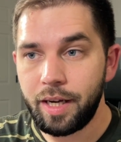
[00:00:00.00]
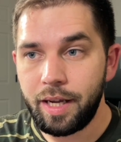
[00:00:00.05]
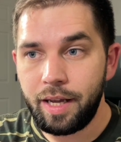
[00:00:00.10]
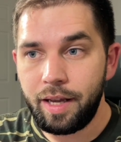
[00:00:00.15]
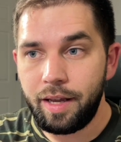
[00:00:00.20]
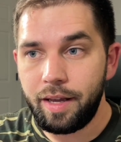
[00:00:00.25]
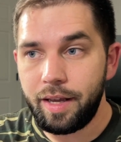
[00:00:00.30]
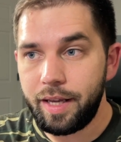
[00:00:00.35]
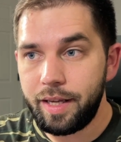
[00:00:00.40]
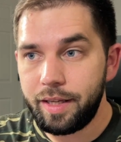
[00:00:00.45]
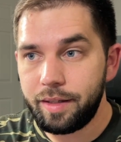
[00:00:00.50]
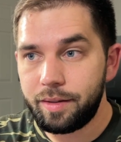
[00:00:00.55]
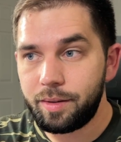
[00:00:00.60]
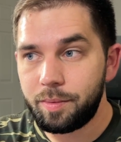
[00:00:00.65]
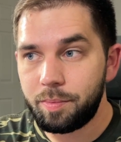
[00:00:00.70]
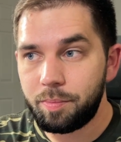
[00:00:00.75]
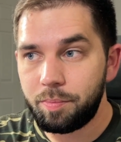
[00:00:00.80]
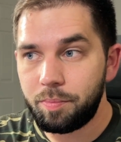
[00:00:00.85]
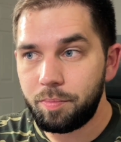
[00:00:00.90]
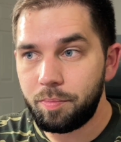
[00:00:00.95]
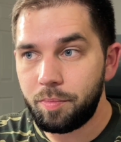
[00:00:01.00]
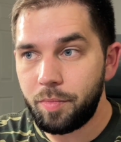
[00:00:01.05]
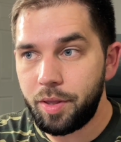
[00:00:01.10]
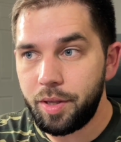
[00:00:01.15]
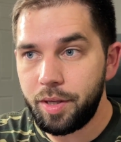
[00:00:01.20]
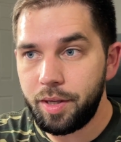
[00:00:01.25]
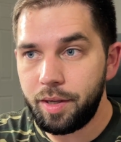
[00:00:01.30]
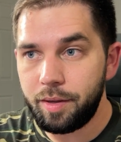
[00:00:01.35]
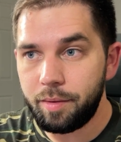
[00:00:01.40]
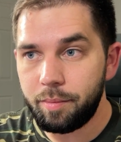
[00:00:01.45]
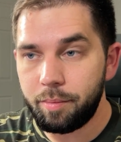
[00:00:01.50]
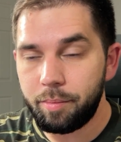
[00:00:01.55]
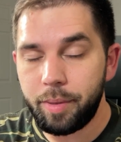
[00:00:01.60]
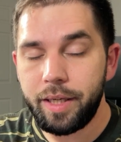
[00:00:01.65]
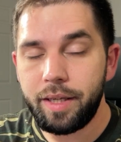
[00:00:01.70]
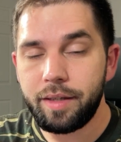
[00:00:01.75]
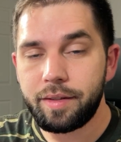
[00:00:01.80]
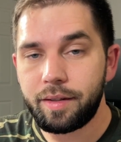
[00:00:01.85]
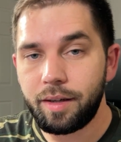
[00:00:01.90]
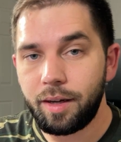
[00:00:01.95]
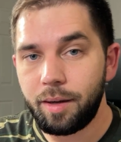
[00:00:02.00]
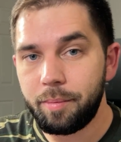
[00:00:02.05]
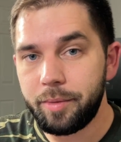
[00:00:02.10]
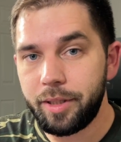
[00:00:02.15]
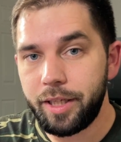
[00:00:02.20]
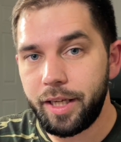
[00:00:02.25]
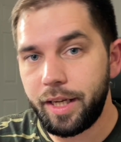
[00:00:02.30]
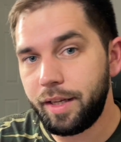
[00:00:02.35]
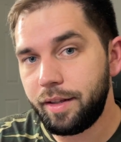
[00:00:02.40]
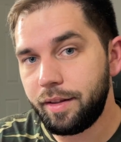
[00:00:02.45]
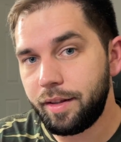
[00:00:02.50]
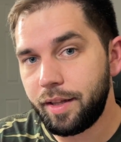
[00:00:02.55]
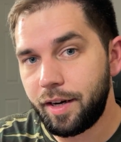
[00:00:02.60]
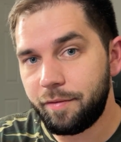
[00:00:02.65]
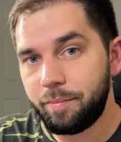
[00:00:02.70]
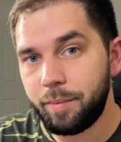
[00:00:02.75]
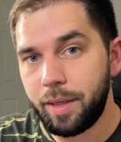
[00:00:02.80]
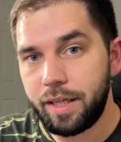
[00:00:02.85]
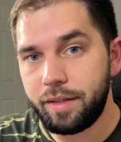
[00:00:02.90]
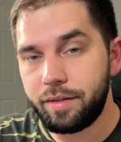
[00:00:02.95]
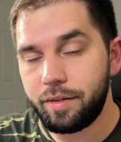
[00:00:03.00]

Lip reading: It's the biggest update that I've made